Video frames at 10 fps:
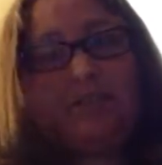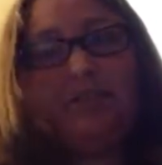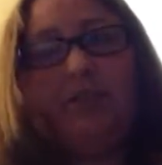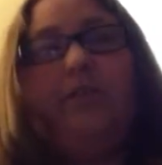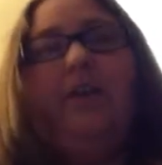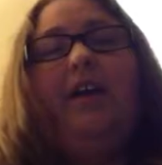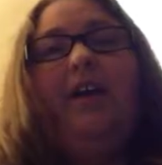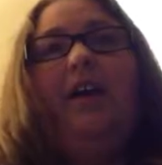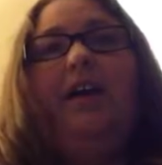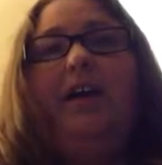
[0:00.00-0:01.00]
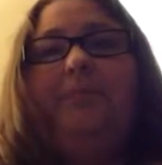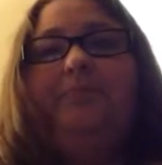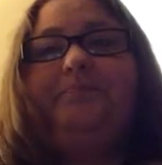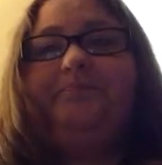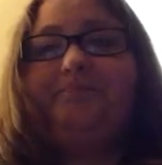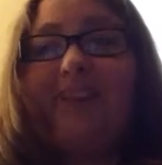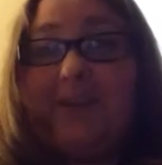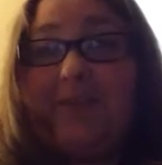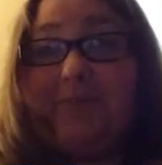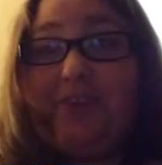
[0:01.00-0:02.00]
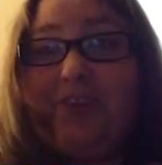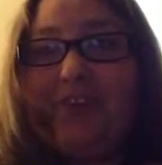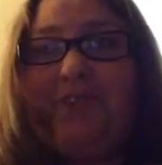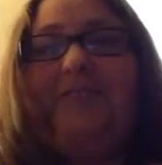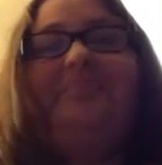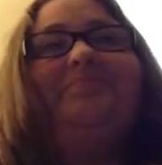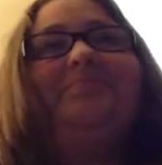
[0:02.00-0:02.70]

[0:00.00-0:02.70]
So, um, anyway, I'm 33.